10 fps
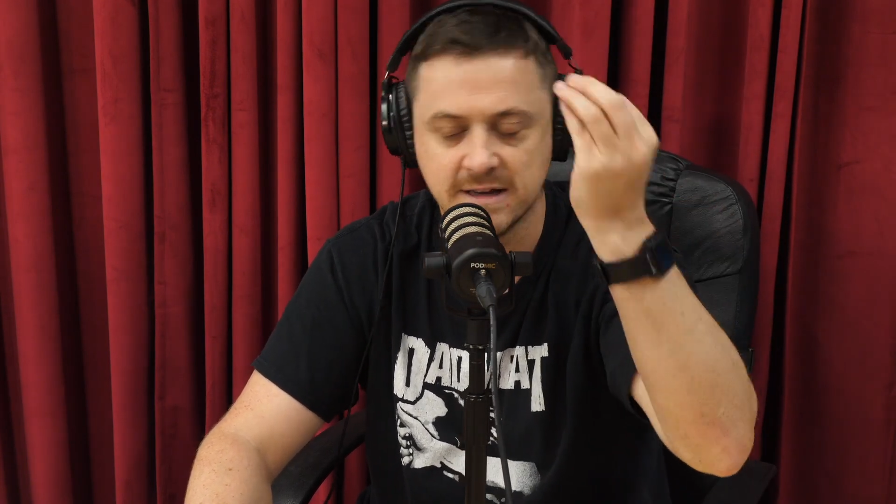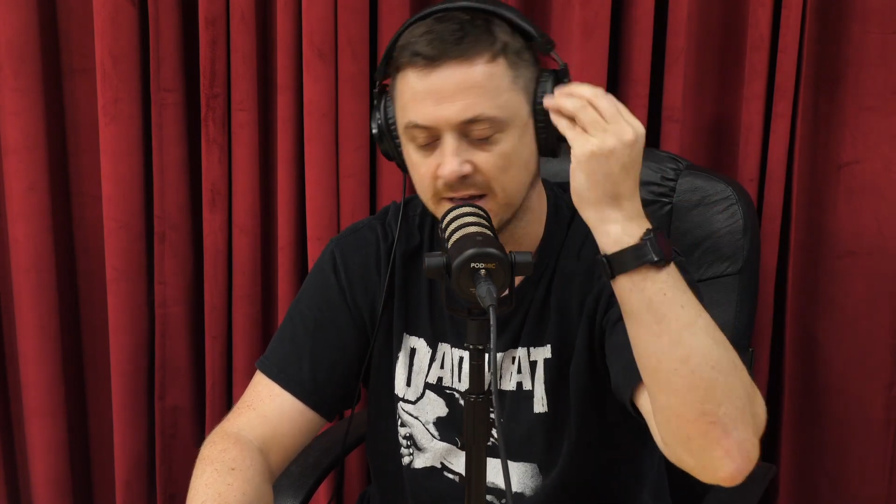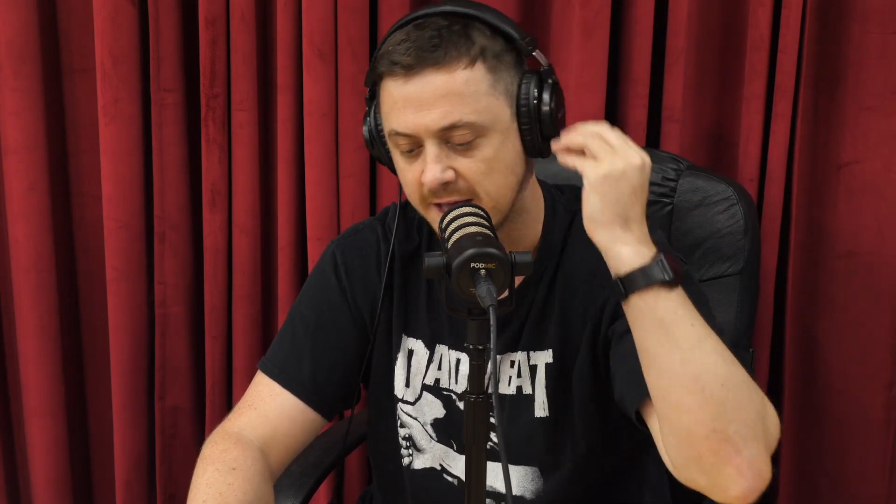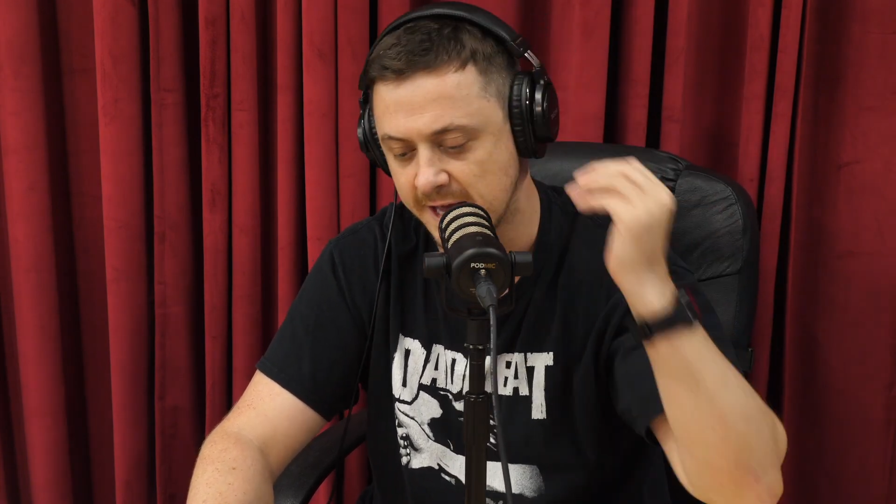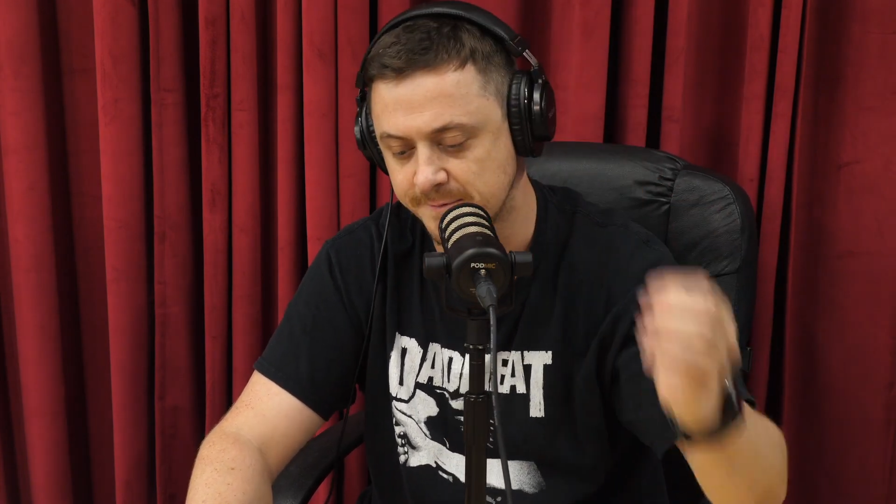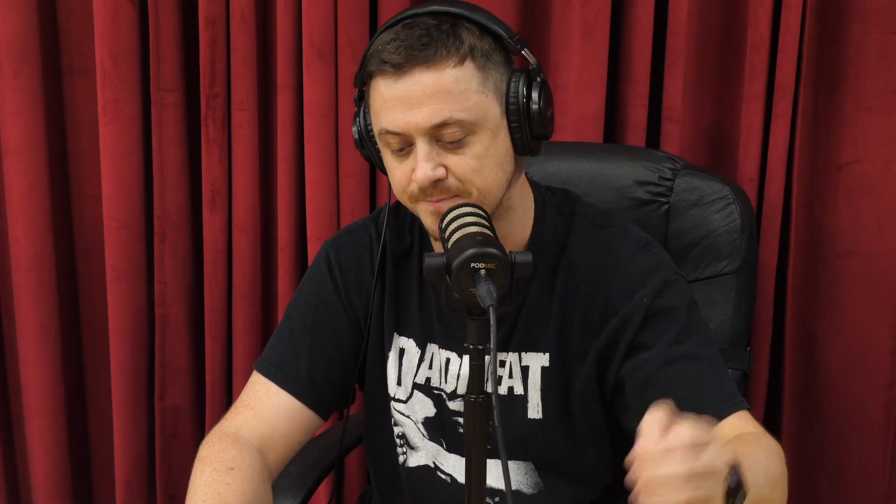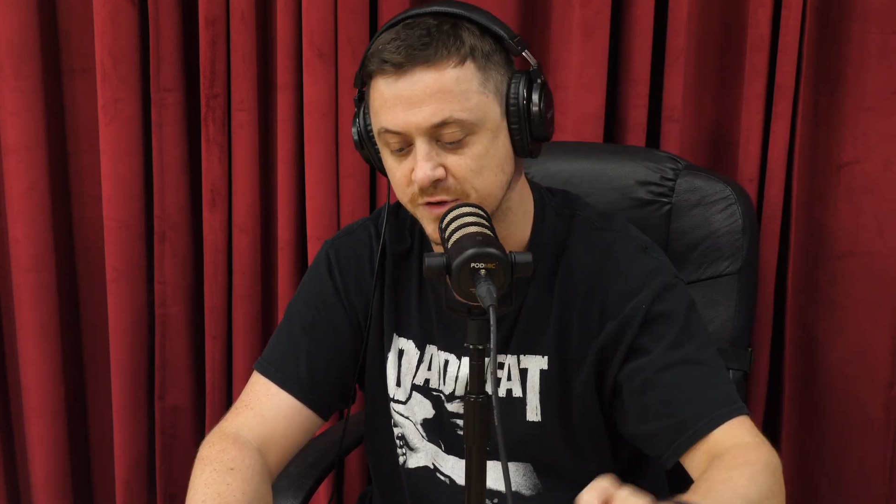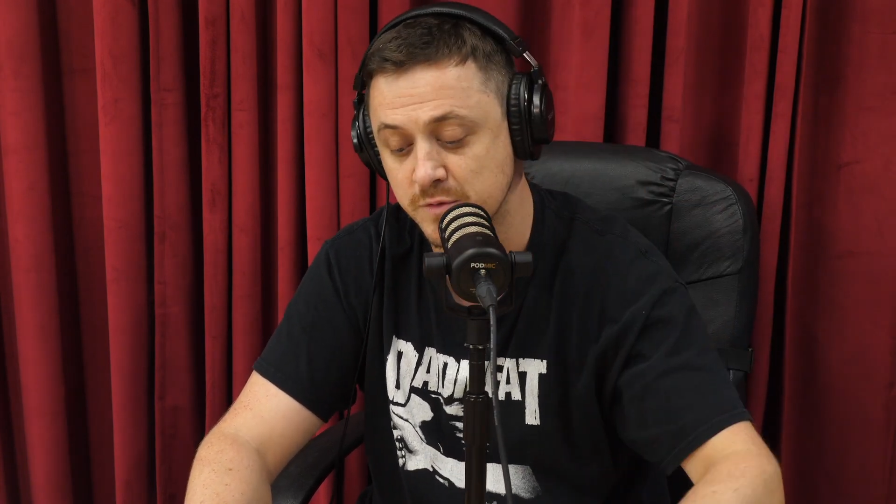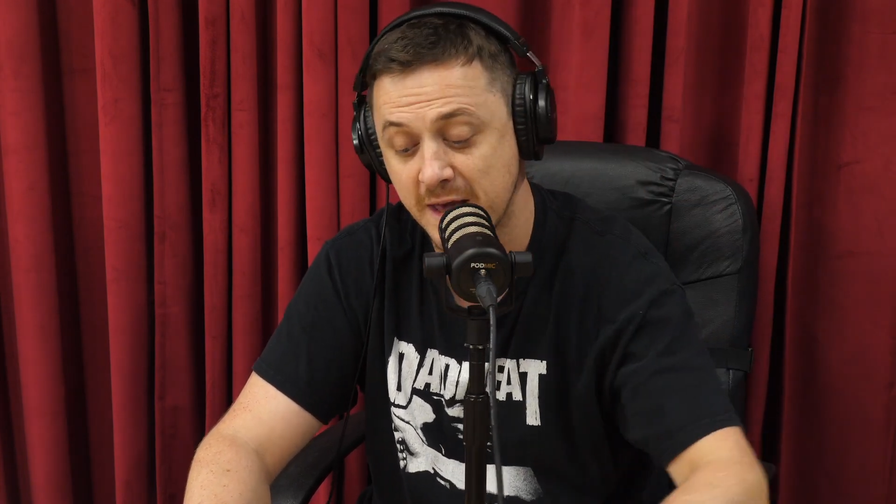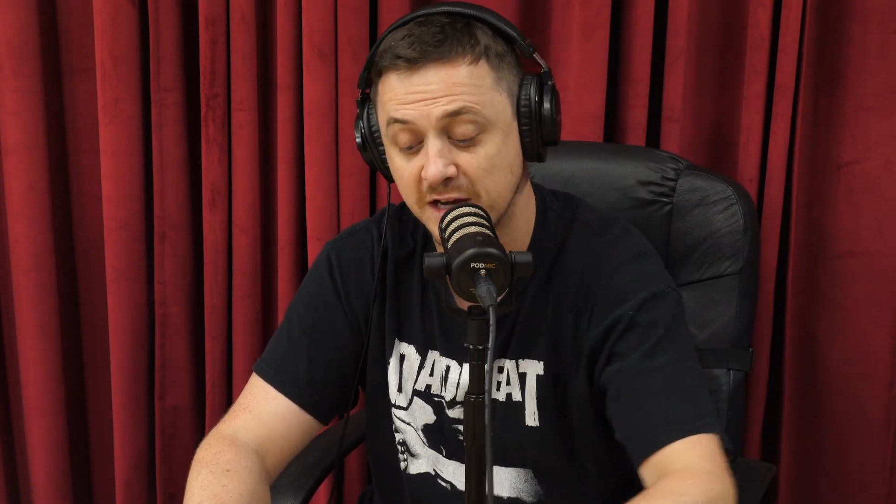
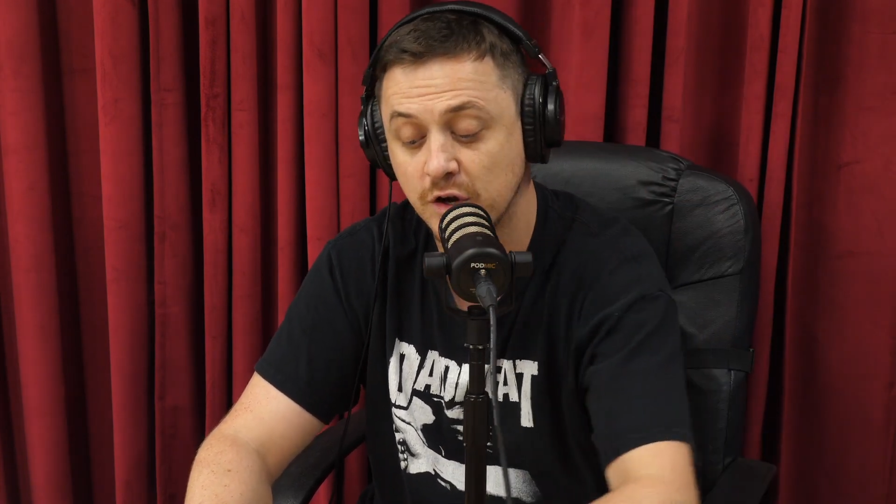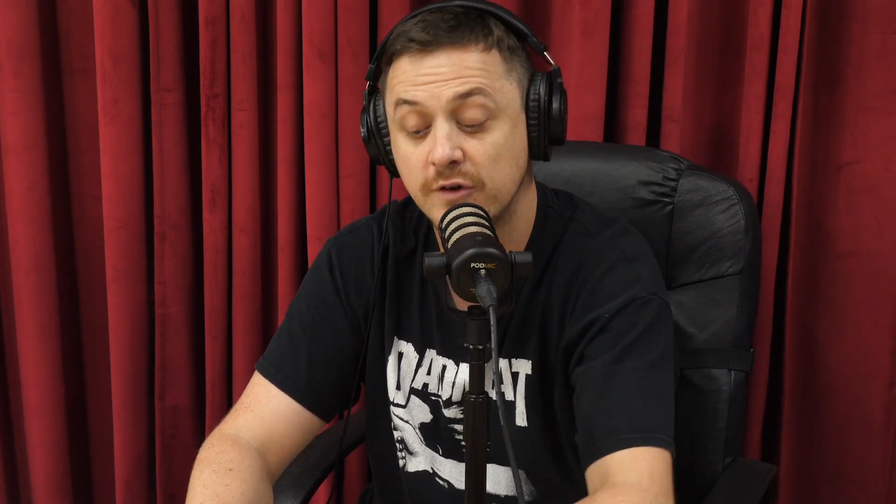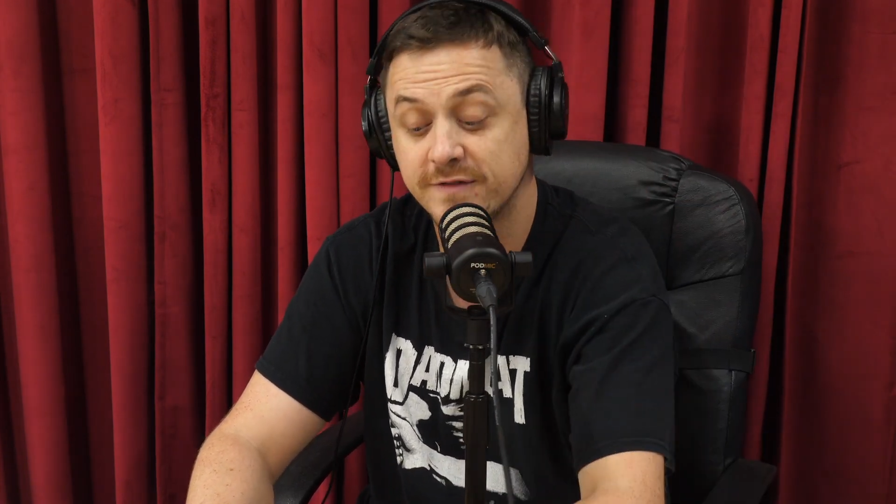You may love